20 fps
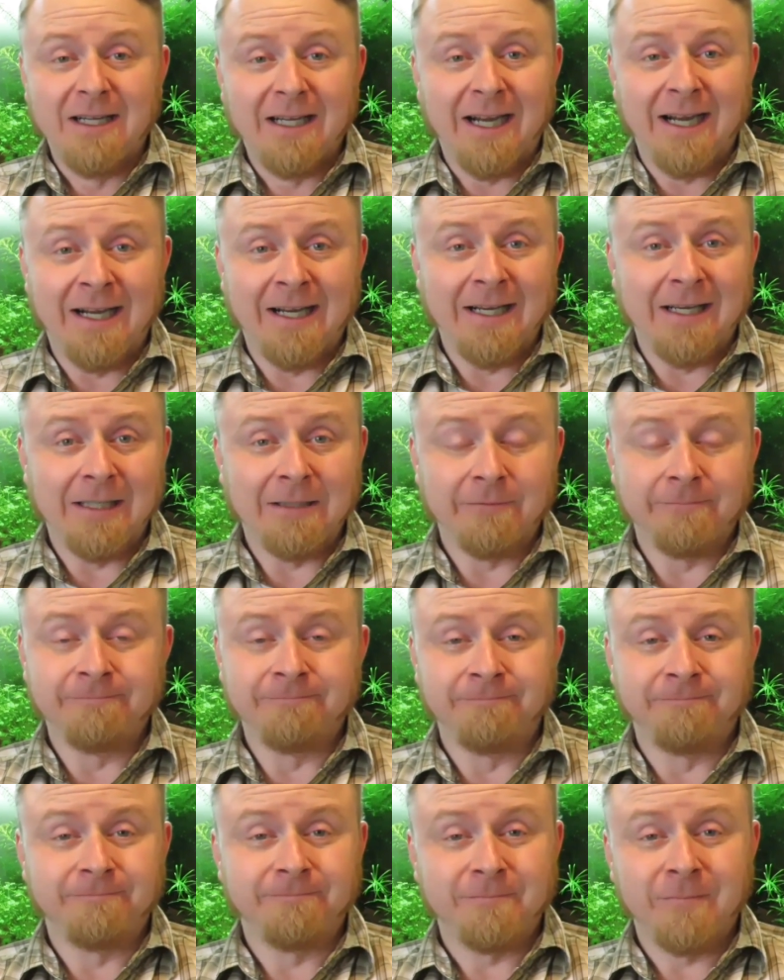
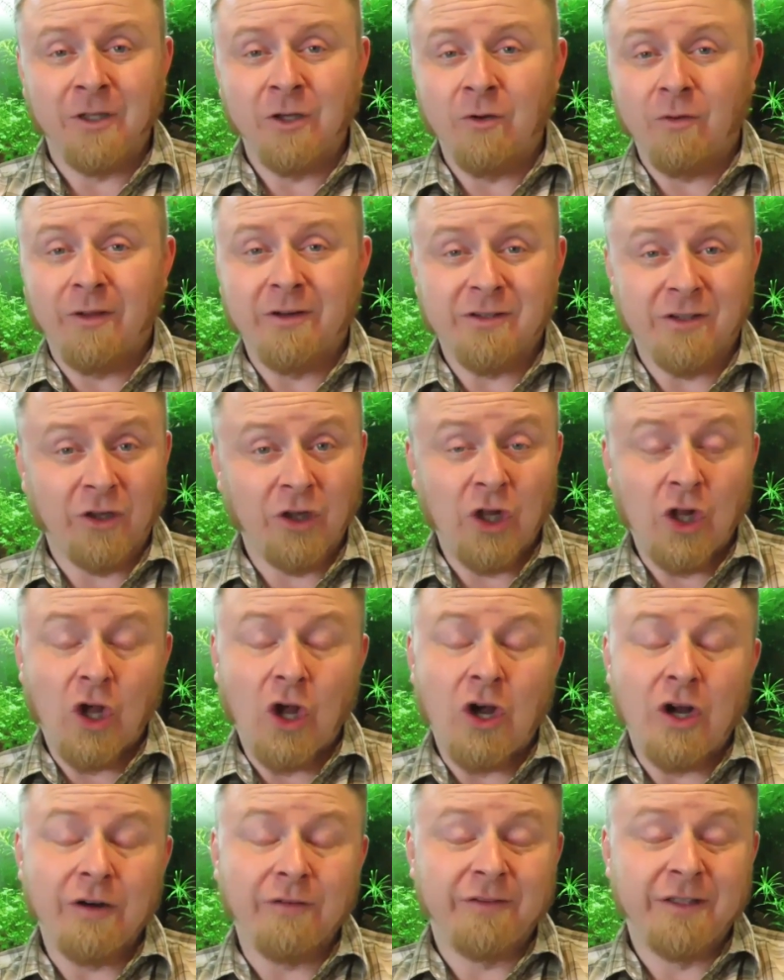There's a
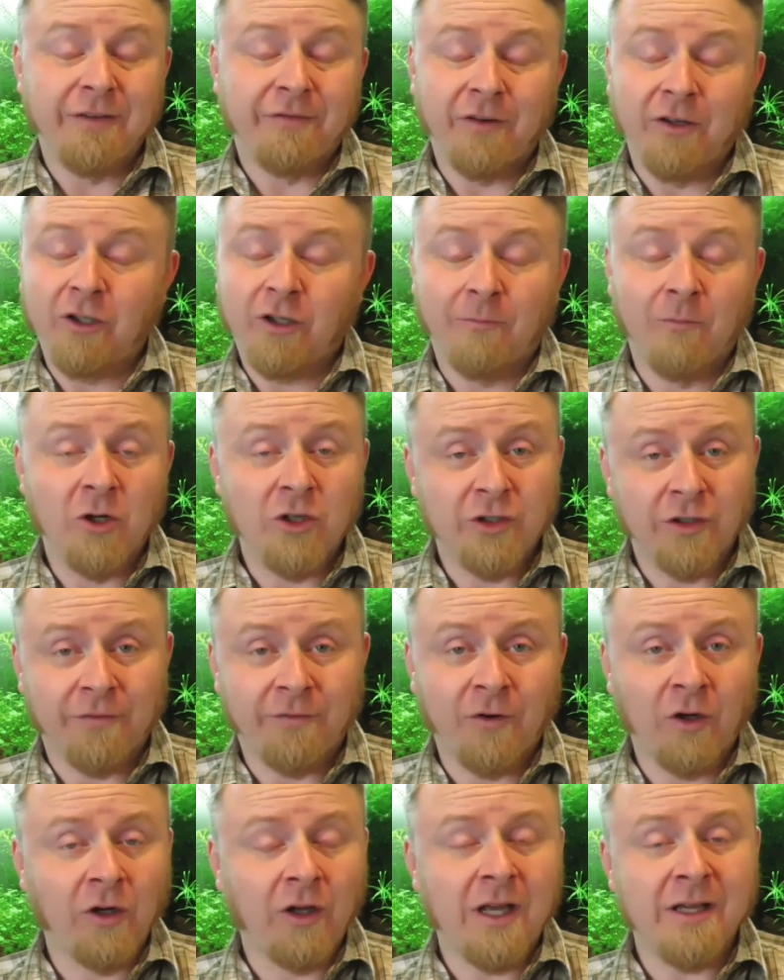lot of different commercial
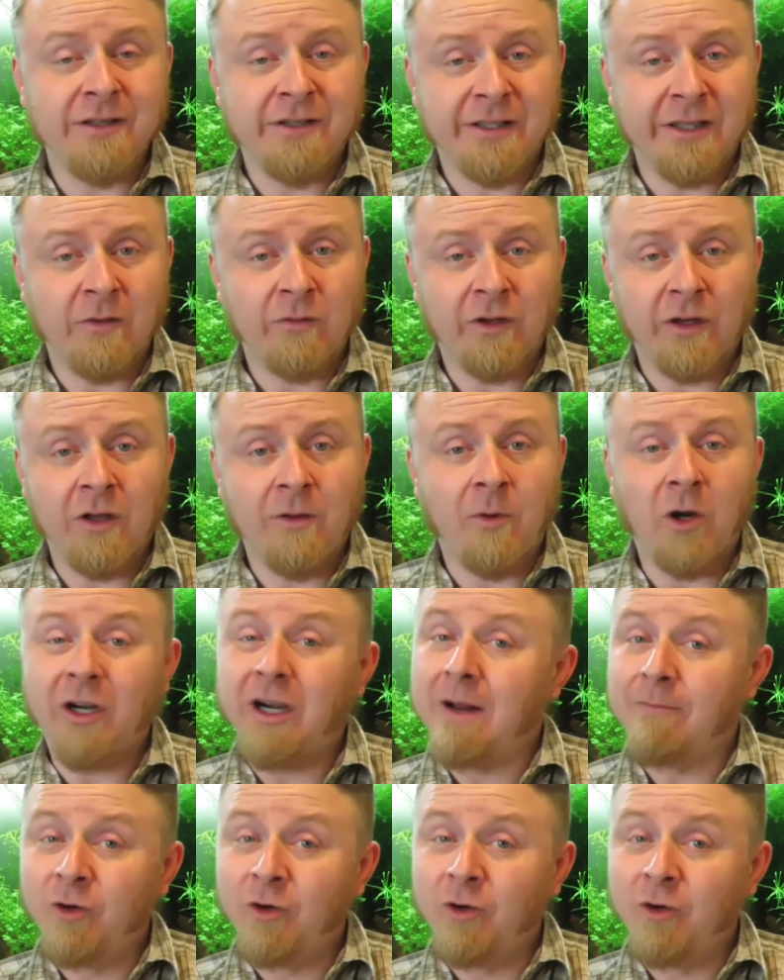fertilizers out there in the market.